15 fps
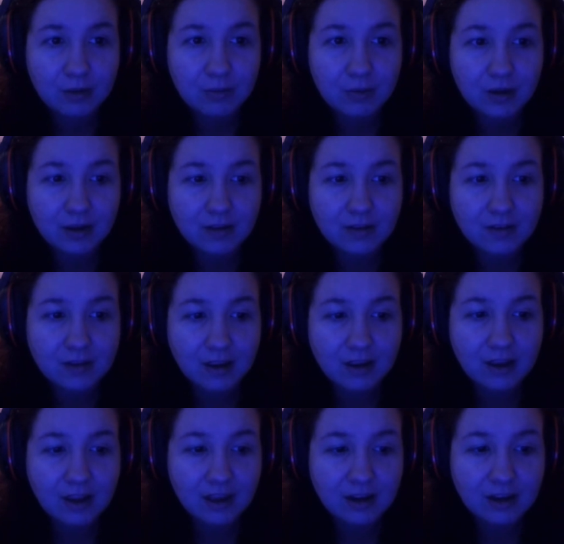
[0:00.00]
because I
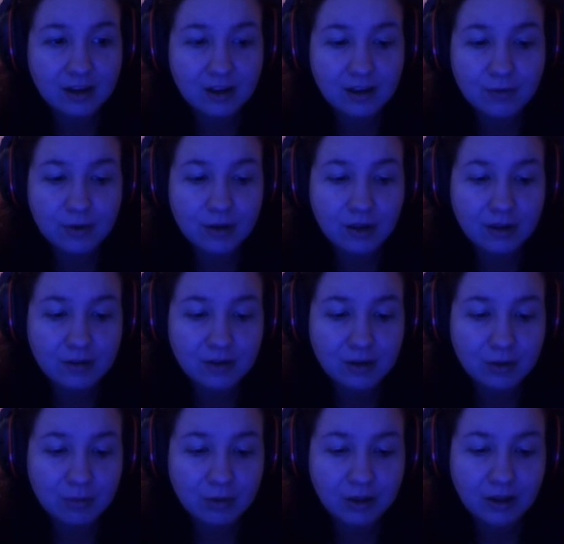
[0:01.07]
cannot give you guys a
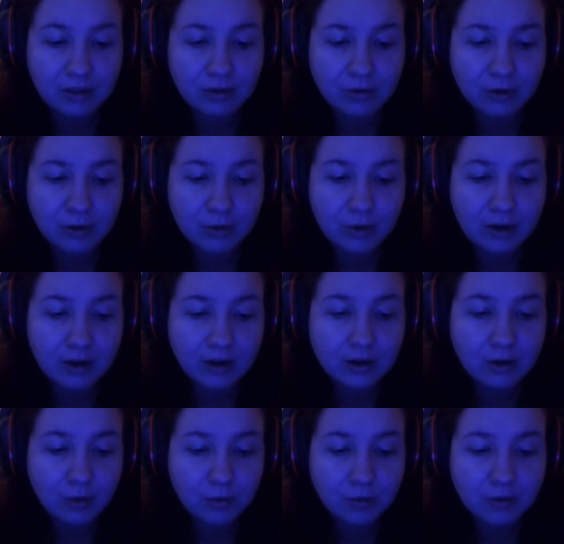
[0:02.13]
good playthrough, and I
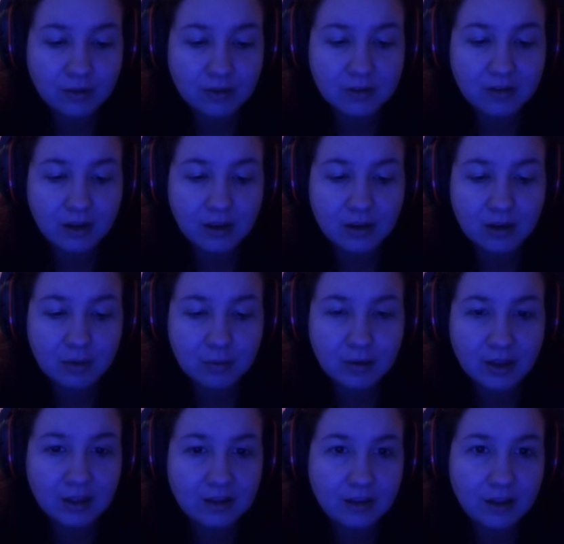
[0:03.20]
don't want this to end up
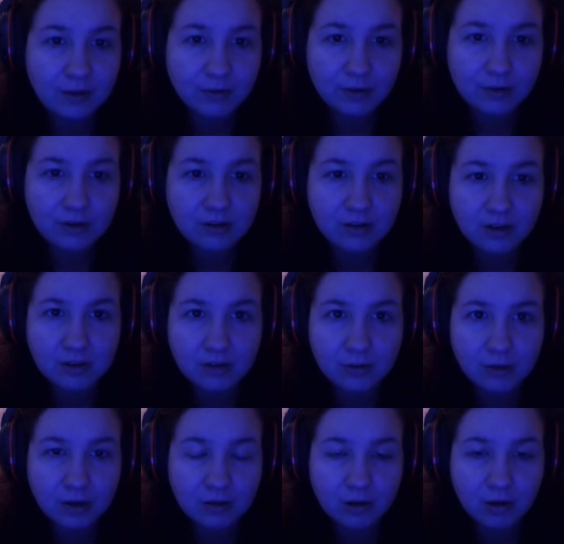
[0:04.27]
being like 50 Shades of
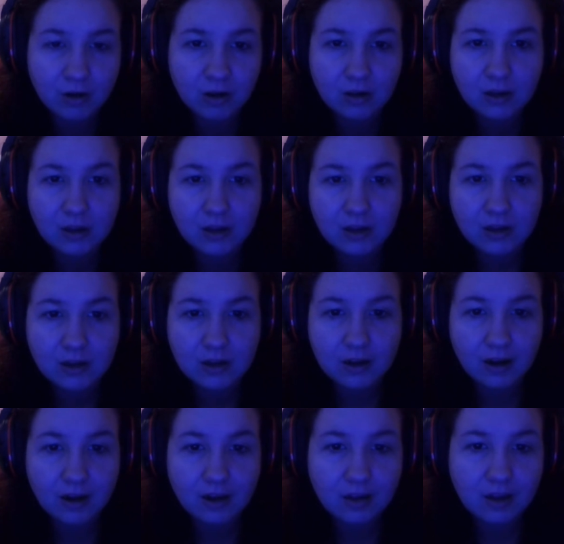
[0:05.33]
Grey tall,
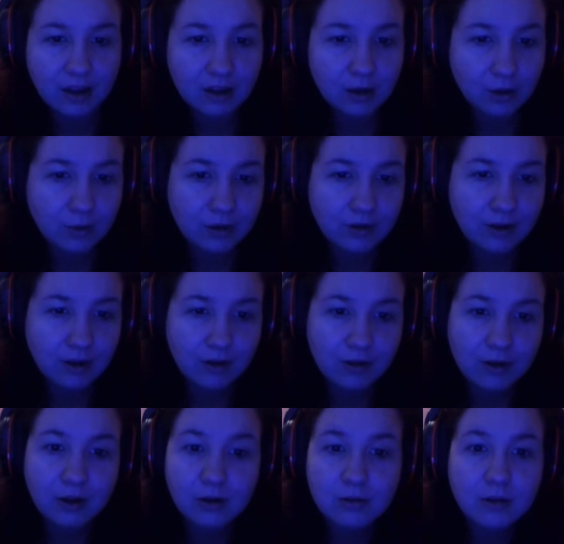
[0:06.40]
like going down.
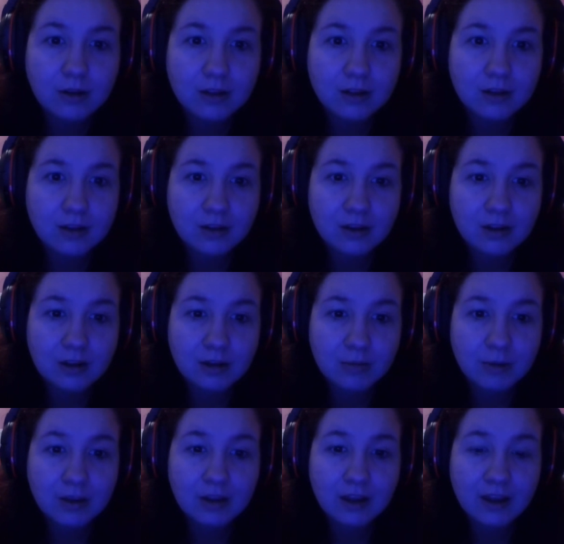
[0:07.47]
I don't want it to
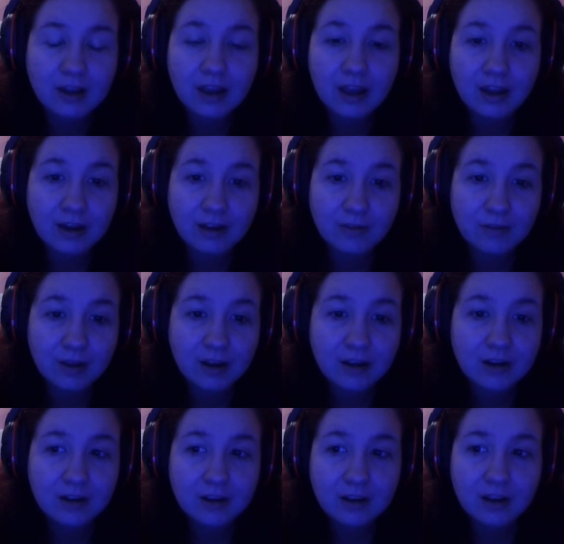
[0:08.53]
be like any of that.
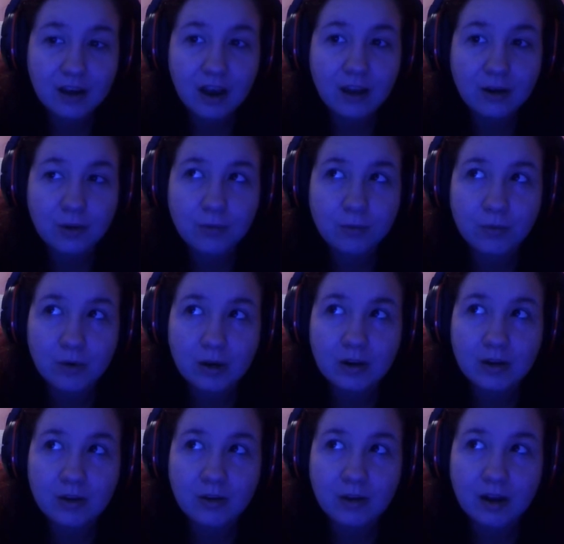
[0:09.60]
I don't want
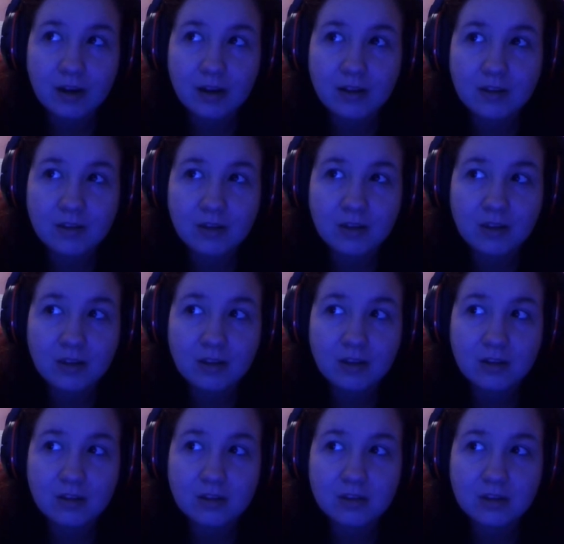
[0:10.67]
you guys
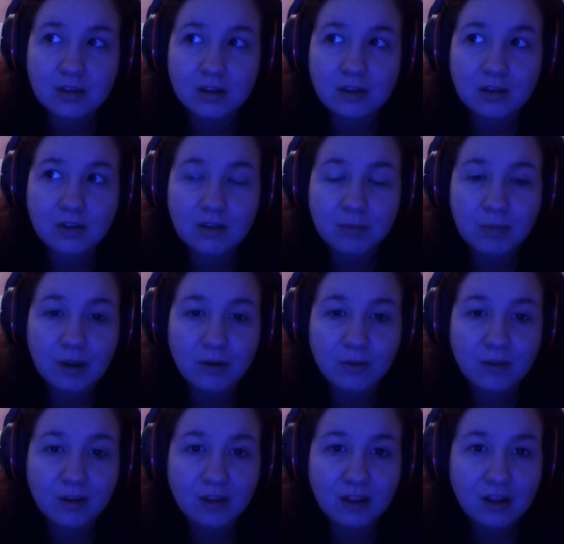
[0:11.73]
to just be
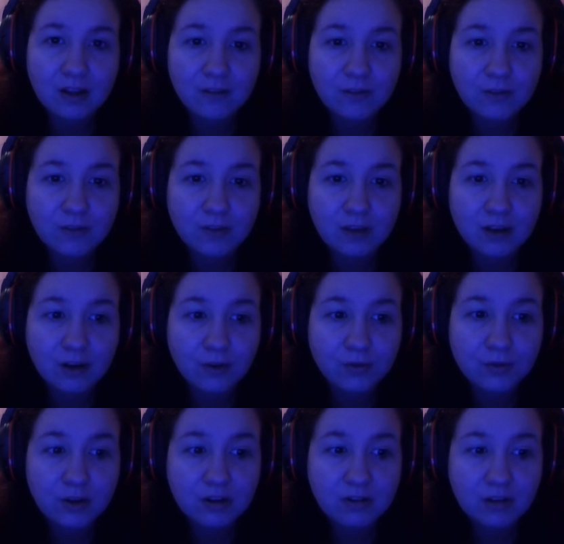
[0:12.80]
really,
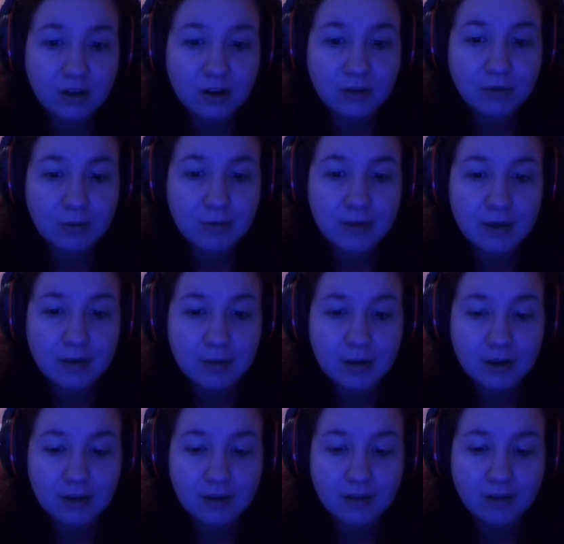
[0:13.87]
frustrated with me
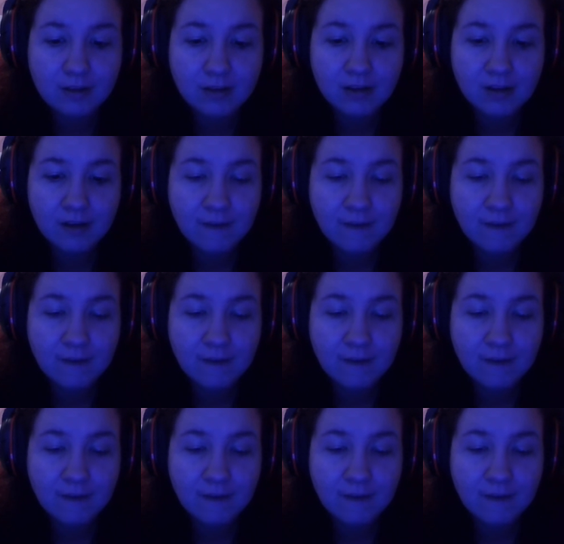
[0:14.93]
because